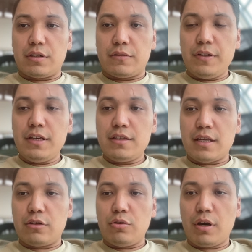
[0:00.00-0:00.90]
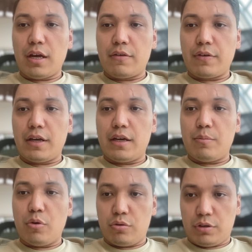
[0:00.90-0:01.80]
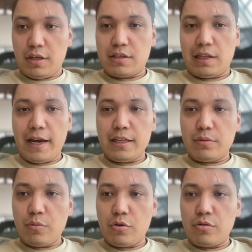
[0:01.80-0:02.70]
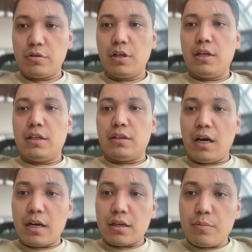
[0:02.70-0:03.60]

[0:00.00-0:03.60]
thing that you have a mode, yes, light mode, dark